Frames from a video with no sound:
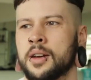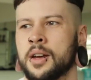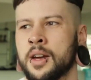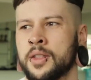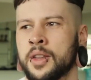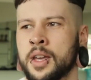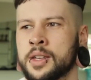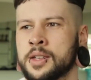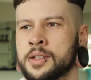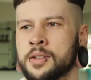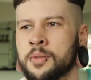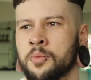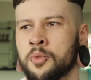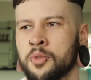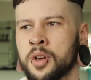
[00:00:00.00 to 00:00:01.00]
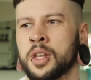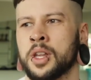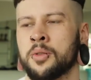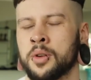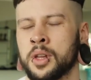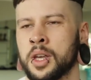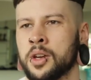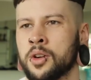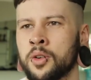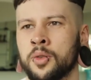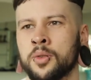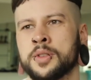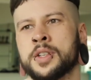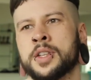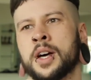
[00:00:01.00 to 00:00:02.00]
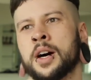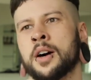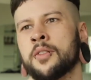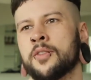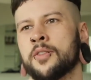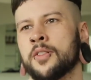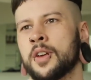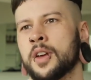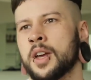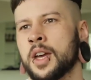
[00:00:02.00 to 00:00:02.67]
And there's some really cool stuff